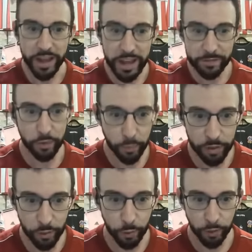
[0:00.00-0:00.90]
even
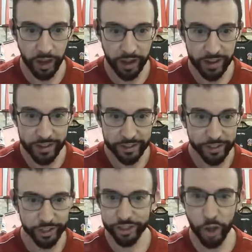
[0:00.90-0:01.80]
with all that,
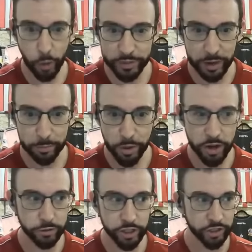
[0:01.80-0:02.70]
to stop Dan
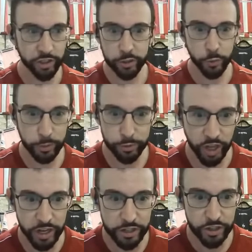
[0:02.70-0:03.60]
Byrne, who just does what he was
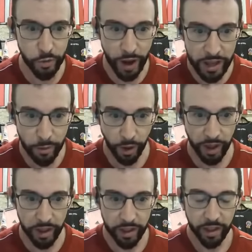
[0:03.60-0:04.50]
going to do anyway.